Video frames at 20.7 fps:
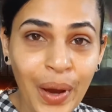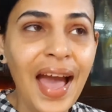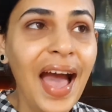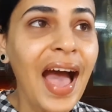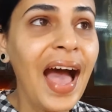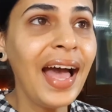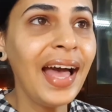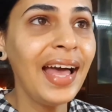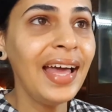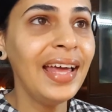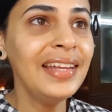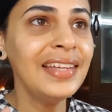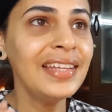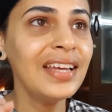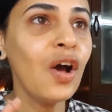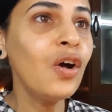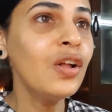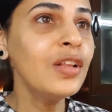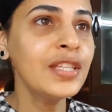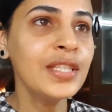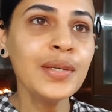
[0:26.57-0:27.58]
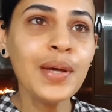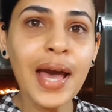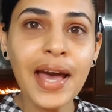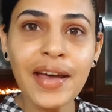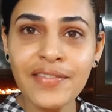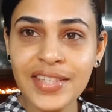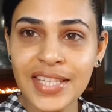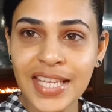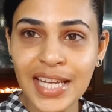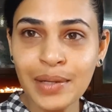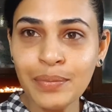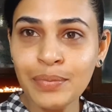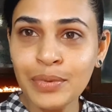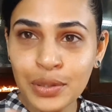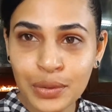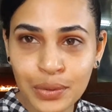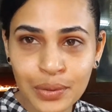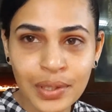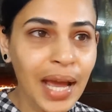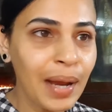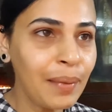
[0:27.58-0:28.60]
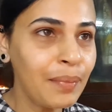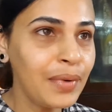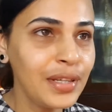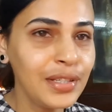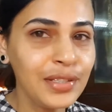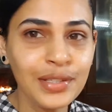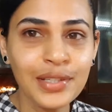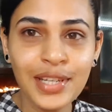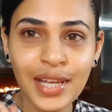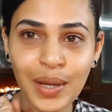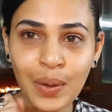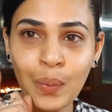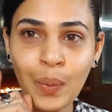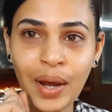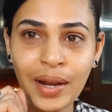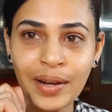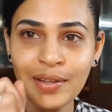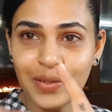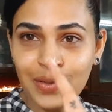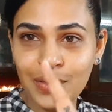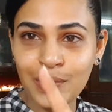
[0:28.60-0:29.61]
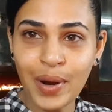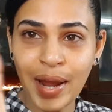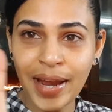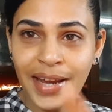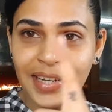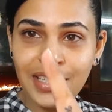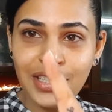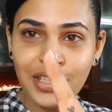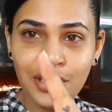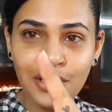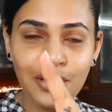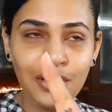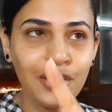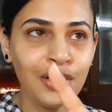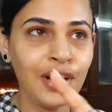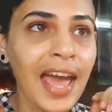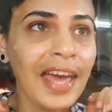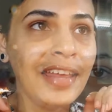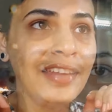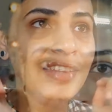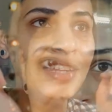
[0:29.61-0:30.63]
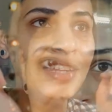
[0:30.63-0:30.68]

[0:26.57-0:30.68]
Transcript: And also I have set up two cameras today. One is right here and